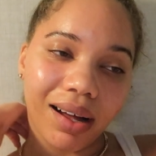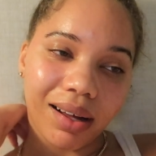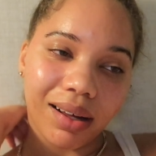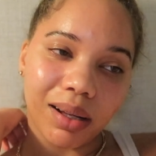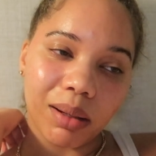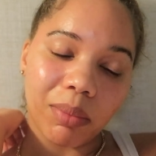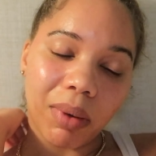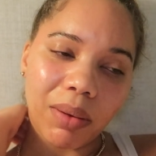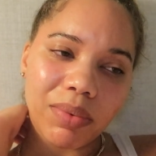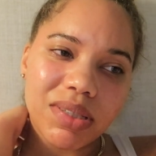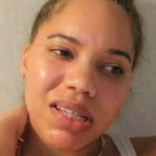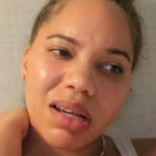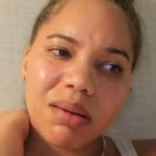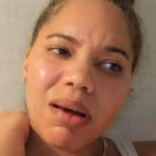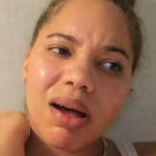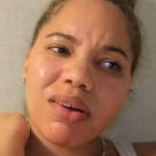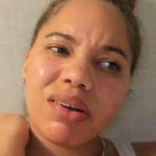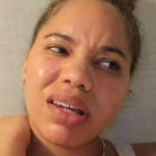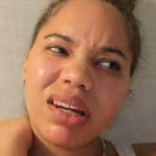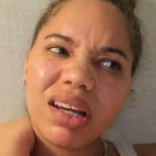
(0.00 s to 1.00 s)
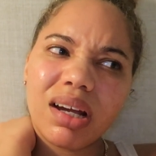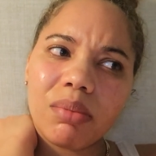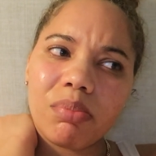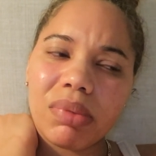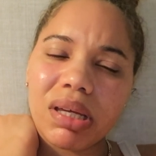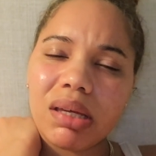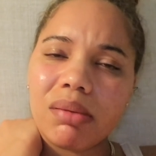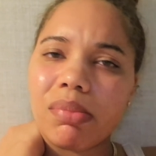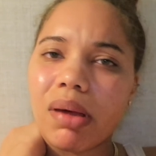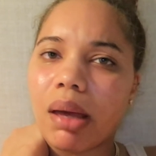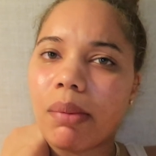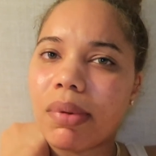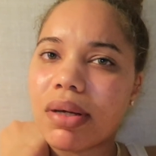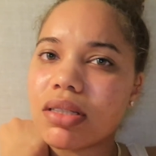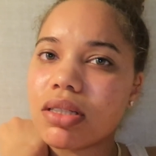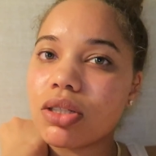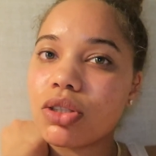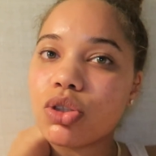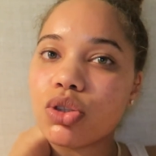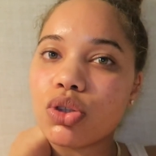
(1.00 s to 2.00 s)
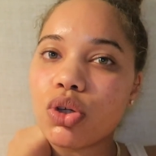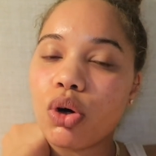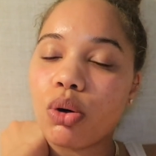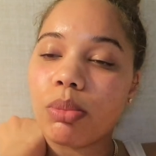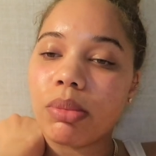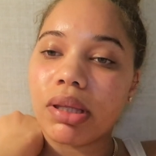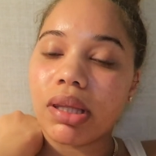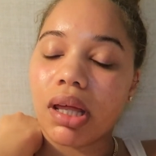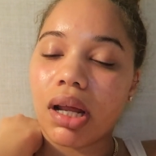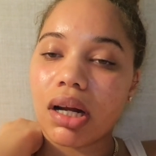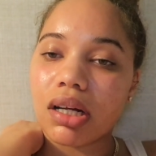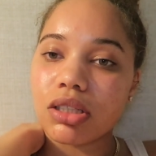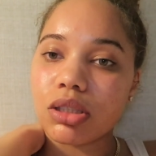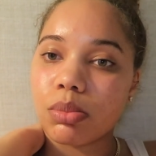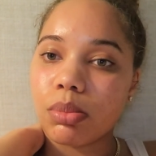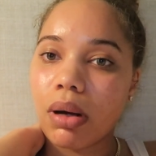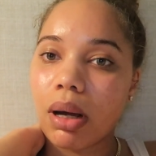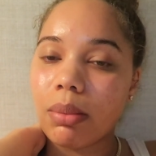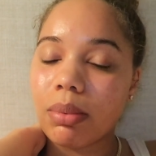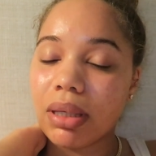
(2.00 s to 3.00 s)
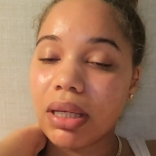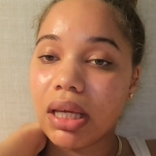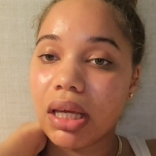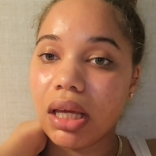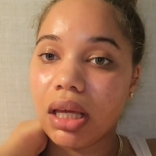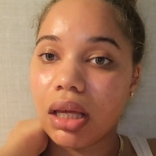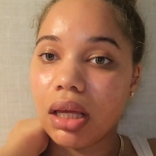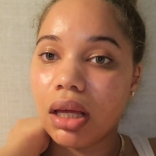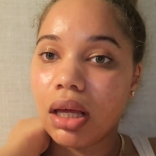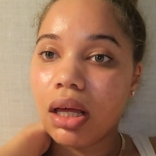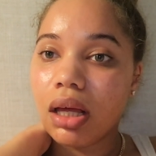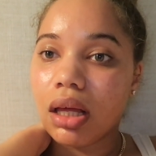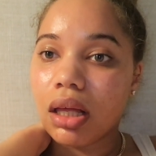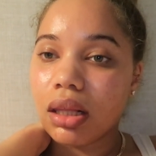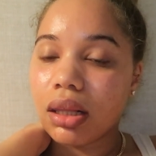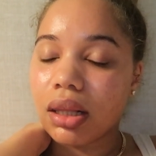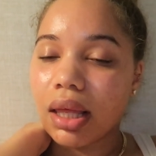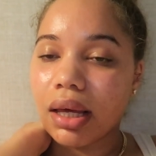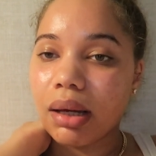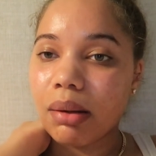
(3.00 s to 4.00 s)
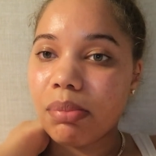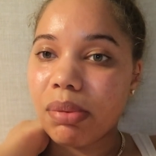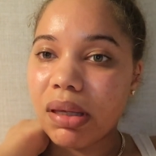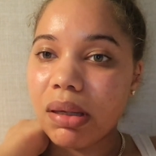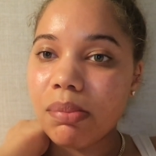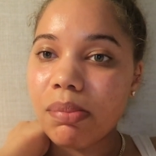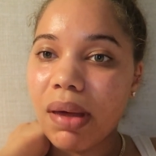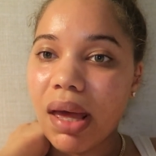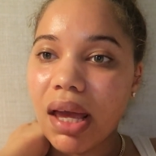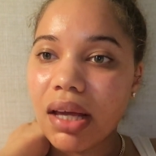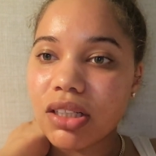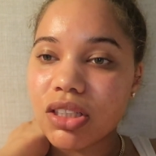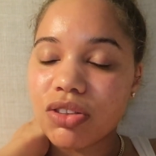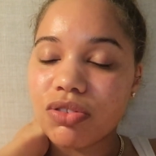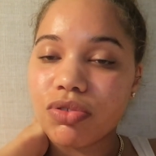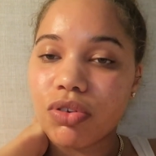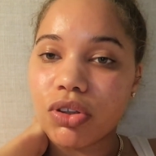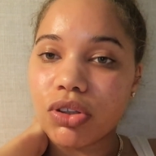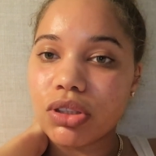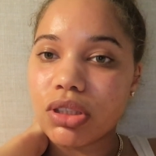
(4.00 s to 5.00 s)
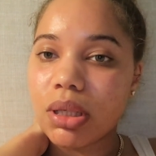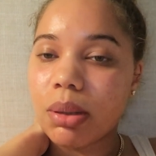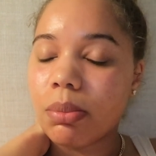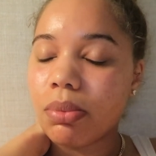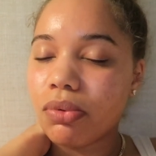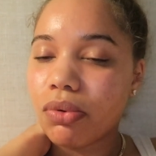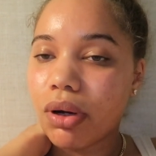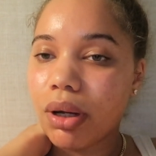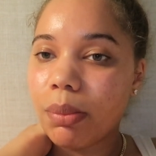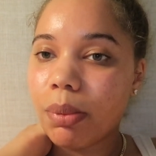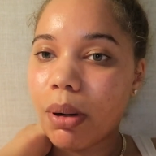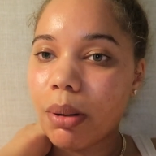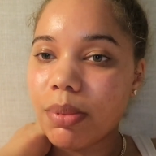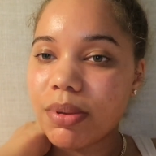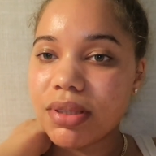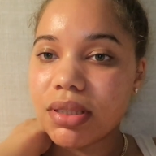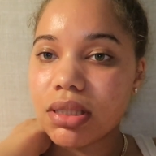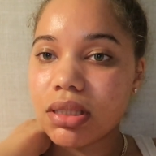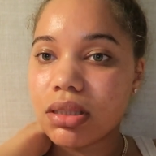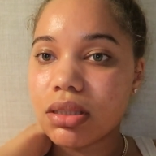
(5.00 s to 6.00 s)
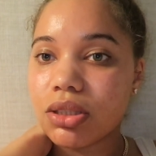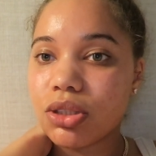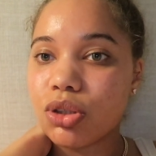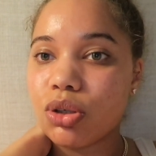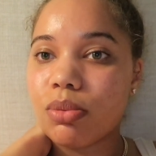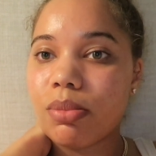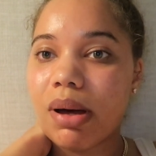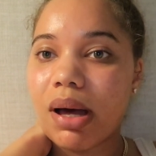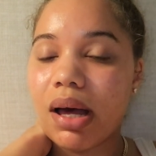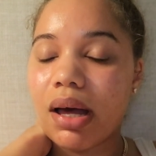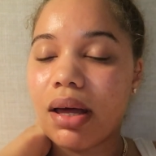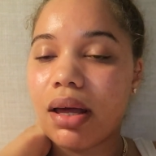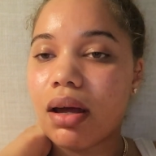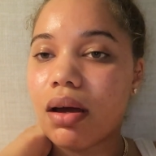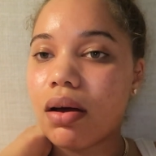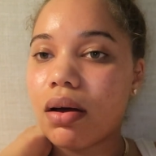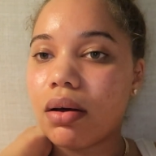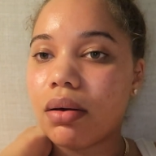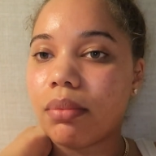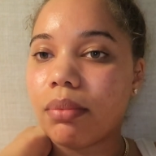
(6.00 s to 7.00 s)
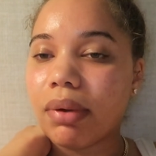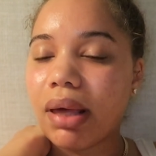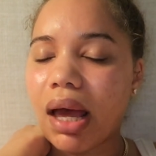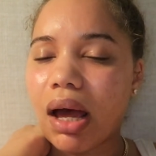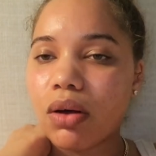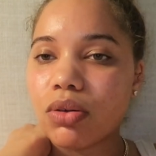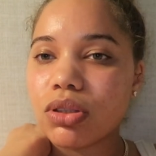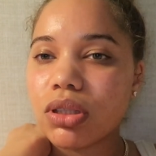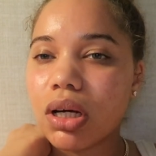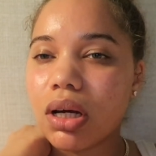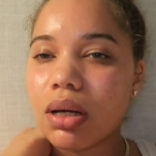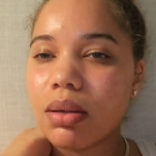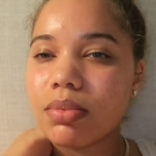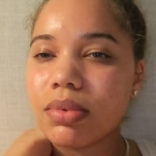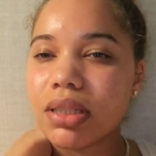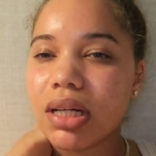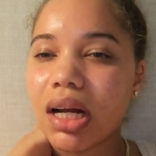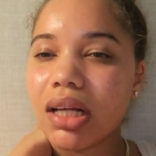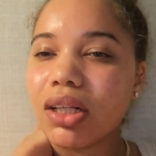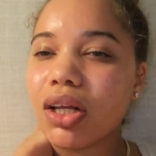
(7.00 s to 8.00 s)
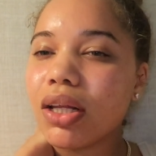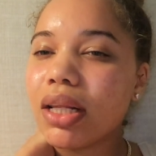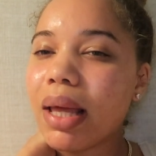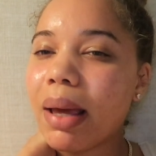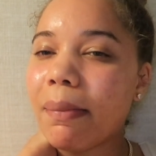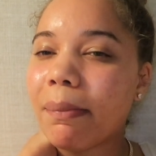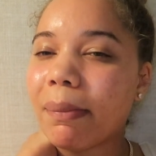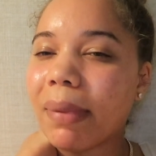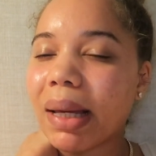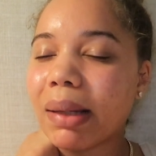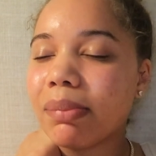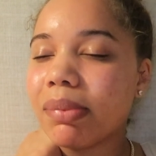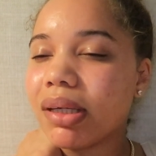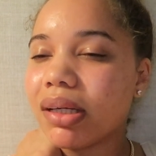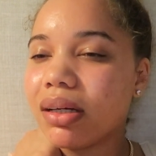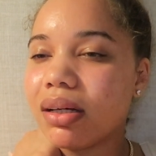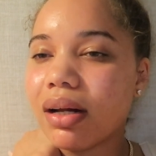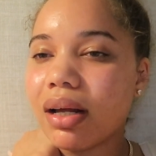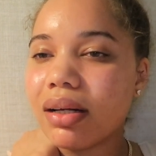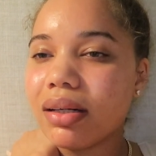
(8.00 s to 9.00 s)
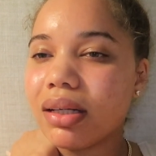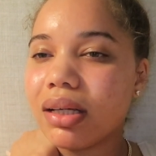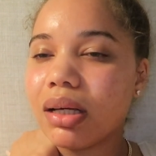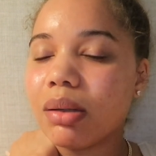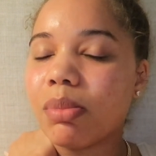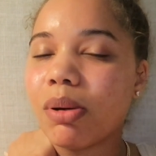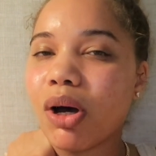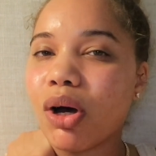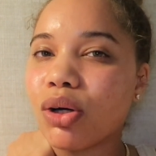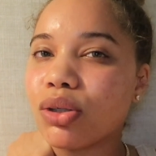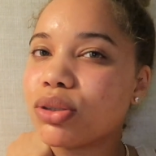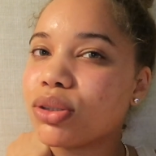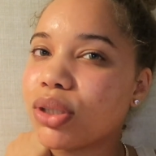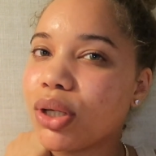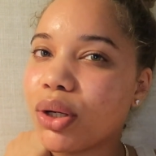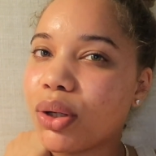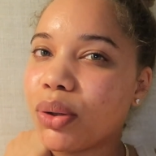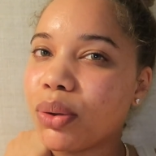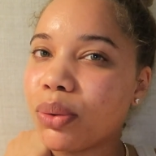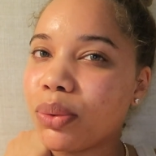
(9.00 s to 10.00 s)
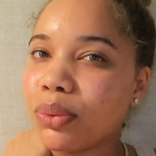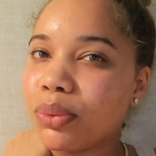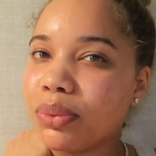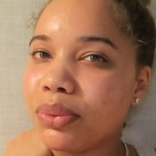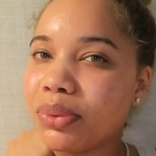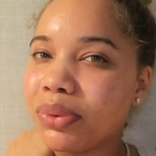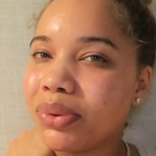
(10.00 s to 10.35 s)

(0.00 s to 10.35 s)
um i was thinking about getting a bean bag my sister told me that i should probably get like a bean bag just for temporary purposes until my um couch comes and i thought that might be a good idea but also